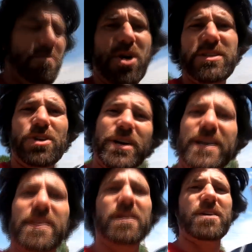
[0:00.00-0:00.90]
Mosey on
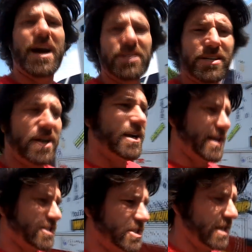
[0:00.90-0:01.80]
into the garage here and
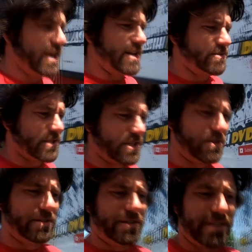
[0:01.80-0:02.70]
I'll show you guys what's
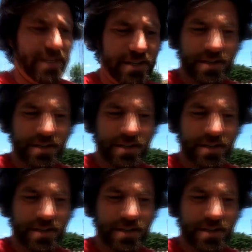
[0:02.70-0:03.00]
going on.